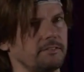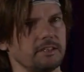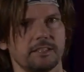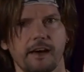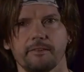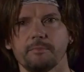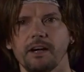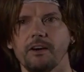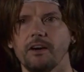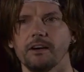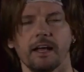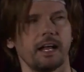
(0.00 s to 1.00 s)
examined my
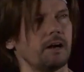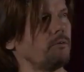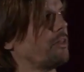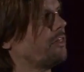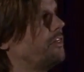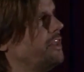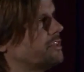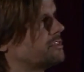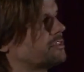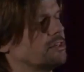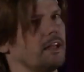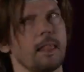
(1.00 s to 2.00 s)
heart and I want
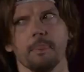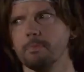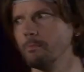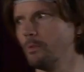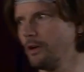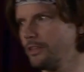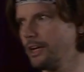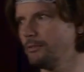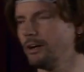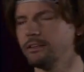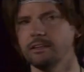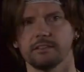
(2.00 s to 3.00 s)
this more than I
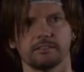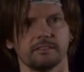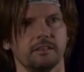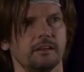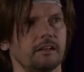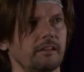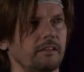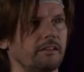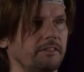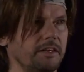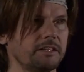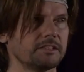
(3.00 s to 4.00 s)
want this,
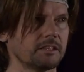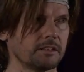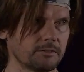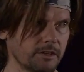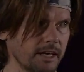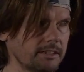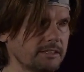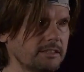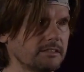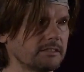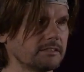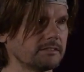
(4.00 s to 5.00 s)
there's a great
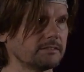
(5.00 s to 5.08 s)
decision.